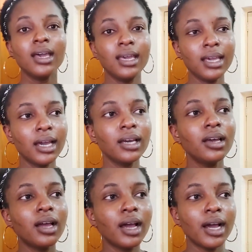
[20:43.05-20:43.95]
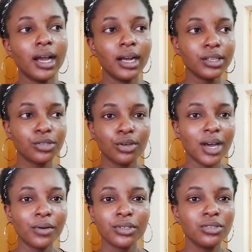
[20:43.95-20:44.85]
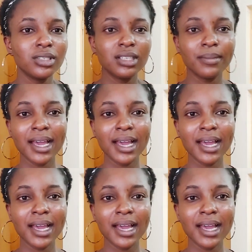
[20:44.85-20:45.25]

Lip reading: Yeah. So I was using them.